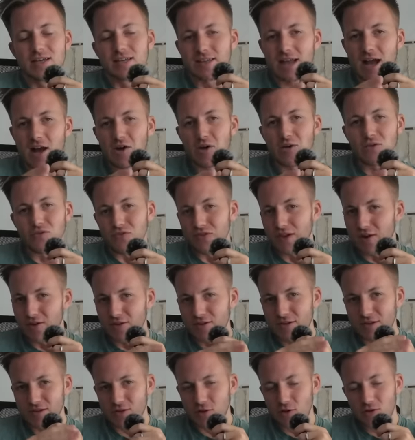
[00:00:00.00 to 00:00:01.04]
Now, there
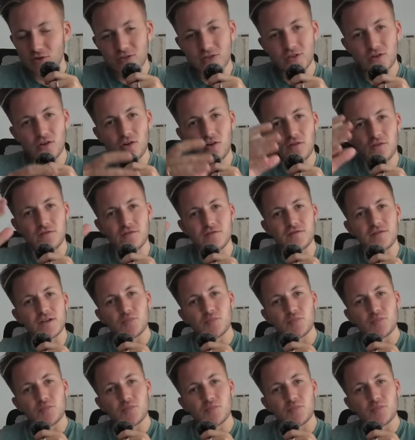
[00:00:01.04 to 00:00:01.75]
is lots of